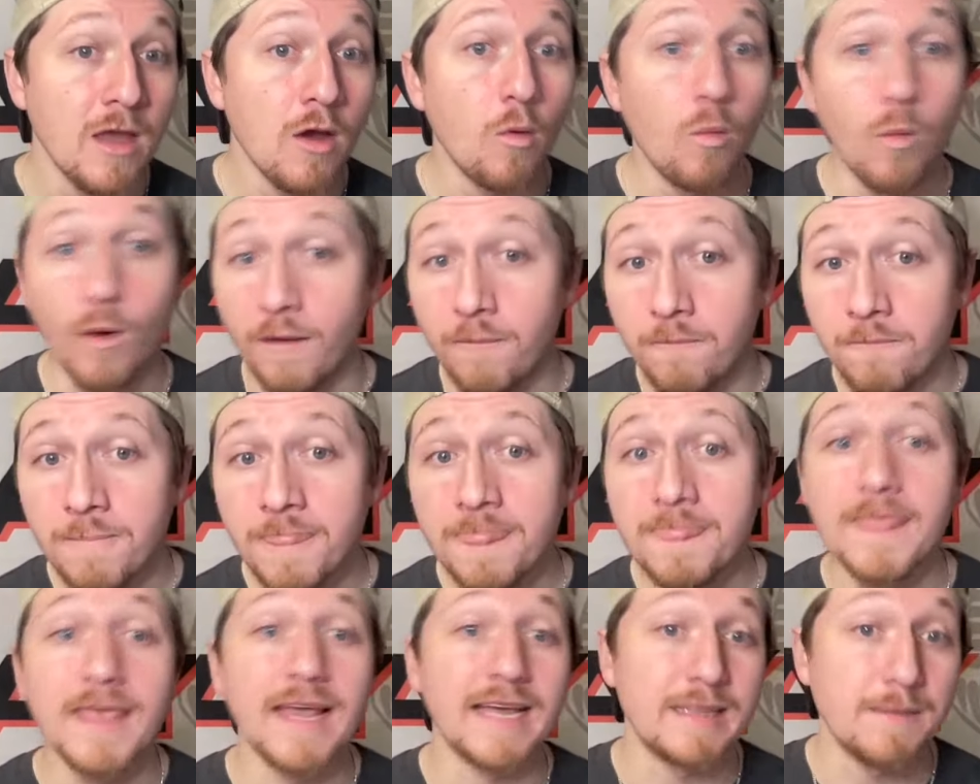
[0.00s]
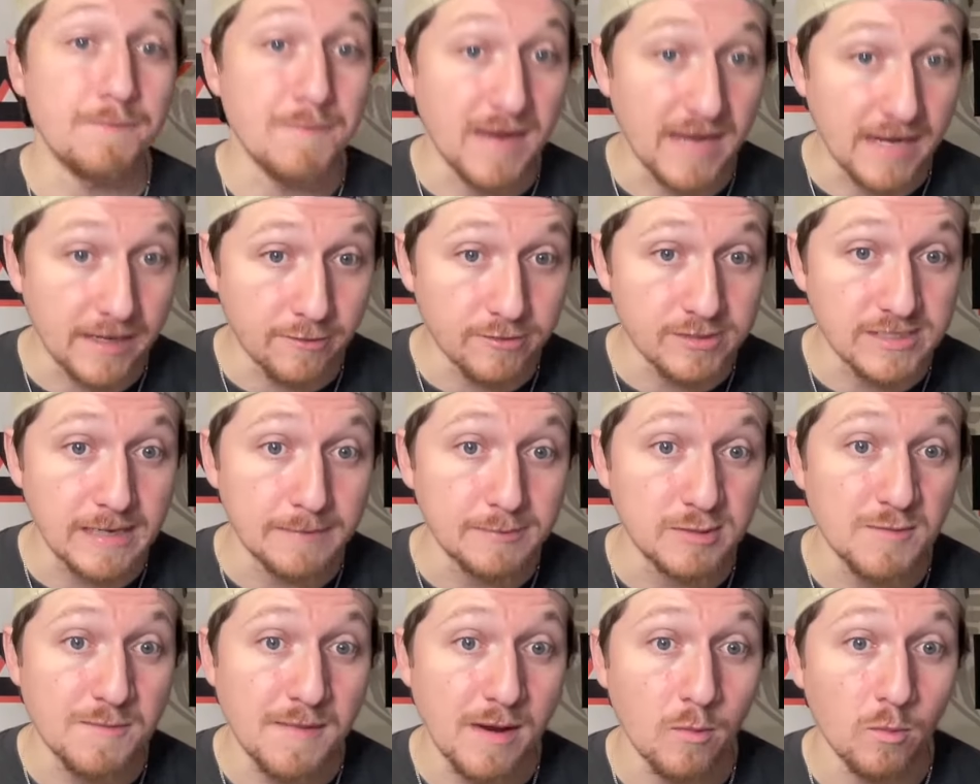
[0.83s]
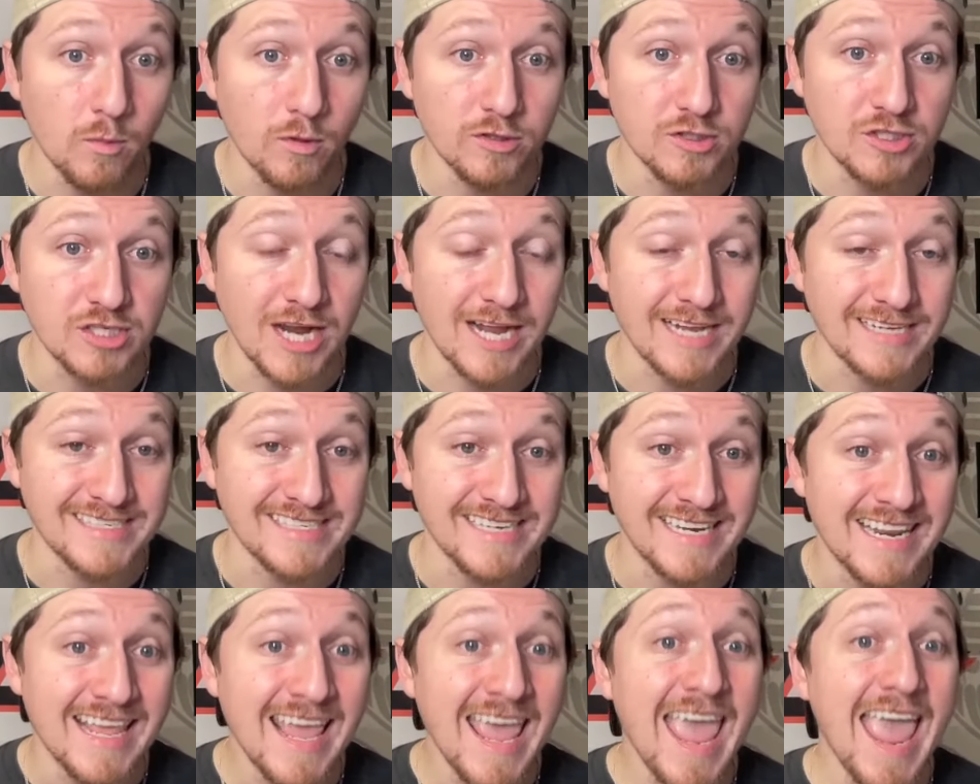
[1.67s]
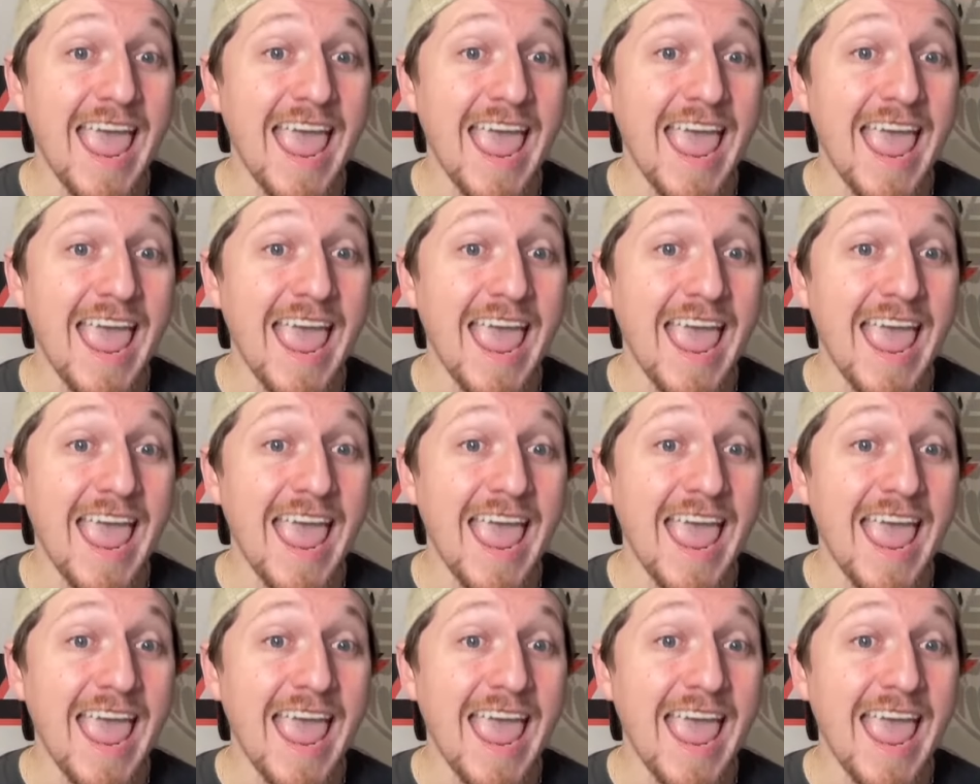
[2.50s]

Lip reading: Well, they got the big interception by Will Johnson,